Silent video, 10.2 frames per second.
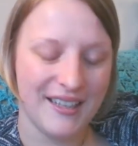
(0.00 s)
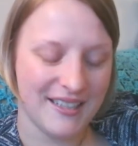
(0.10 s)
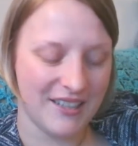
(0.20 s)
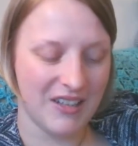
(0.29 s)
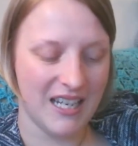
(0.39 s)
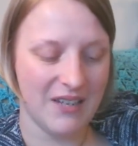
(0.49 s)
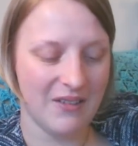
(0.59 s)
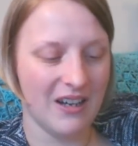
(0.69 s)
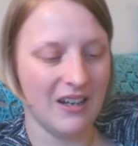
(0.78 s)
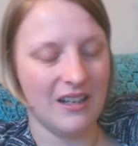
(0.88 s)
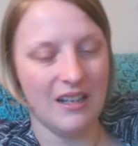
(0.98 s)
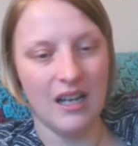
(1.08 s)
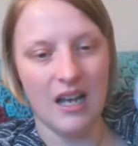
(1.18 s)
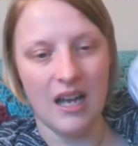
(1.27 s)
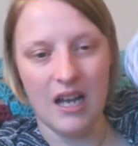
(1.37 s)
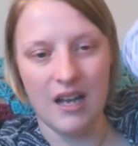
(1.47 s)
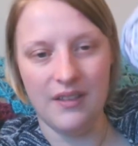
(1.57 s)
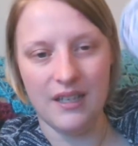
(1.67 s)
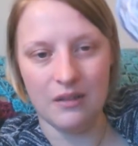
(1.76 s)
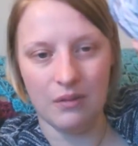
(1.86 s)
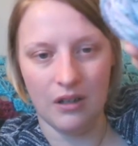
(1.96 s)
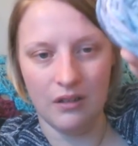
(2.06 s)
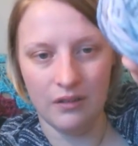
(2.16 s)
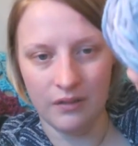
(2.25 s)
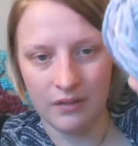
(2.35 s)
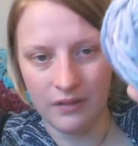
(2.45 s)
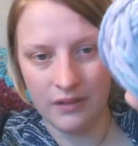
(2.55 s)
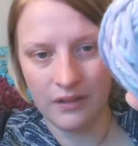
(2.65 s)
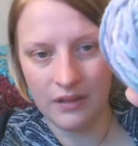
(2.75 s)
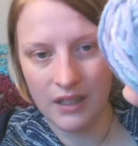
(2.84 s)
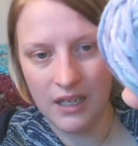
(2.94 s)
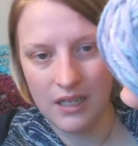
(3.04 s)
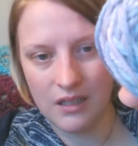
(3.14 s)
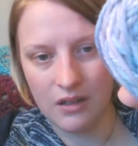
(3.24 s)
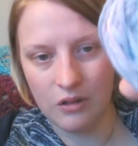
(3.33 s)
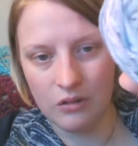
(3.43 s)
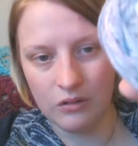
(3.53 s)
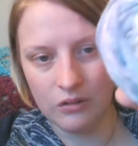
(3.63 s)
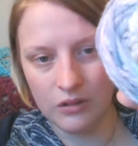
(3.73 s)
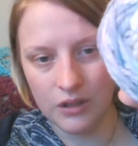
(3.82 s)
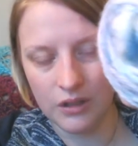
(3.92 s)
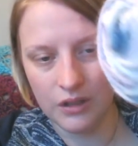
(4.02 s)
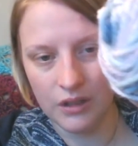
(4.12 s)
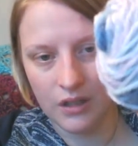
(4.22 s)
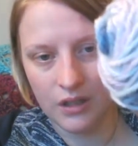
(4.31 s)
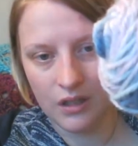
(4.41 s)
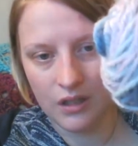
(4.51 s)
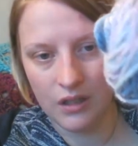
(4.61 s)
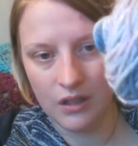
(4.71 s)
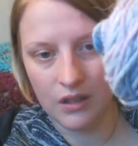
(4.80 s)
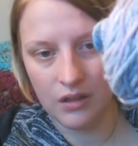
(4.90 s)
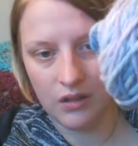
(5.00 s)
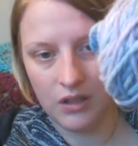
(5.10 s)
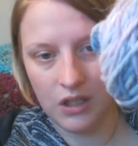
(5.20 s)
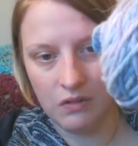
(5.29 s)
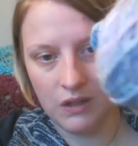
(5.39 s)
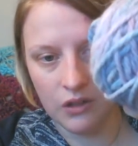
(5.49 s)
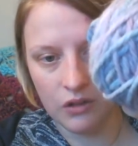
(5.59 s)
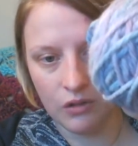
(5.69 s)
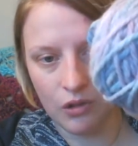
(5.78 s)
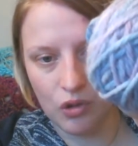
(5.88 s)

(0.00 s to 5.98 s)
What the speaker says: So here you are. This one is called Unicorn